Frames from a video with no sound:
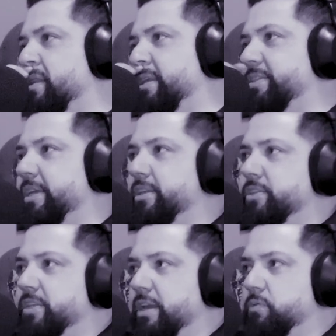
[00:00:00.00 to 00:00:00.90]
Let's say
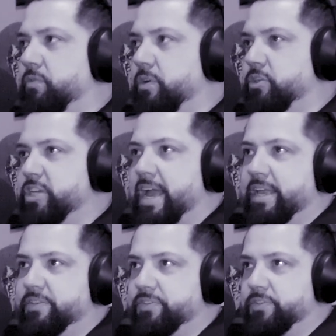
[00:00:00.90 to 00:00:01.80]
this, like for
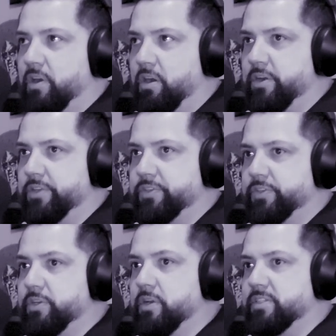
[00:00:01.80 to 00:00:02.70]
jazz
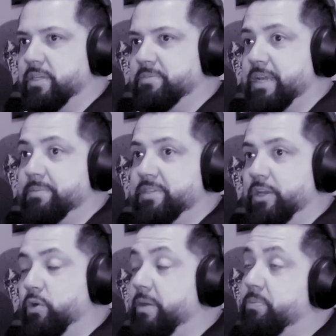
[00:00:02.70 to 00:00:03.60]
artists, you know, sometimes they
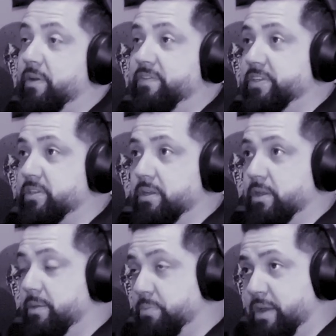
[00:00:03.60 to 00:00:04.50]
go
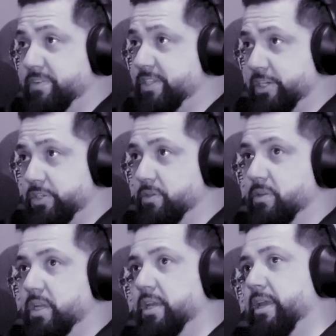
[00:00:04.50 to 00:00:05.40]

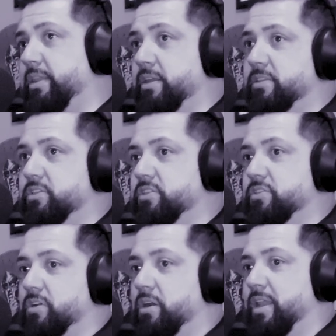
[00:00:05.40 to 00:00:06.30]
improvisational and they just
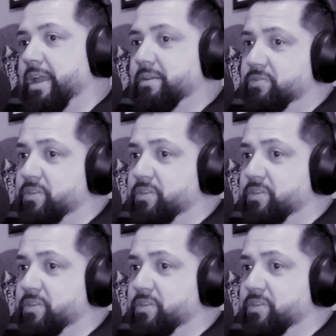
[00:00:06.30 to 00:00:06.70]
start like